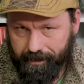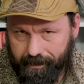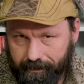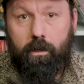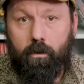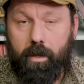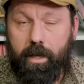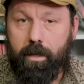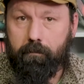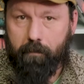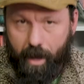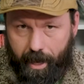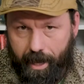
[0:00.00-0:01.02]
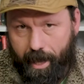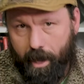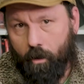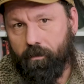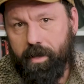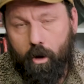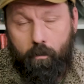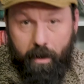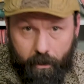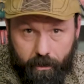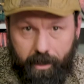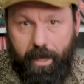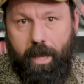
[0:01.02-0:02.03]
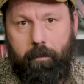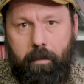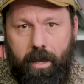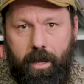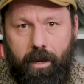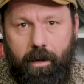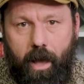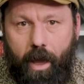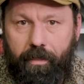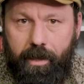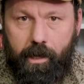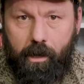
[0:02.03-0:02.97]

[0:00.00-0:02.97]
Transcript: So in my Elfie Omerta campaign, I think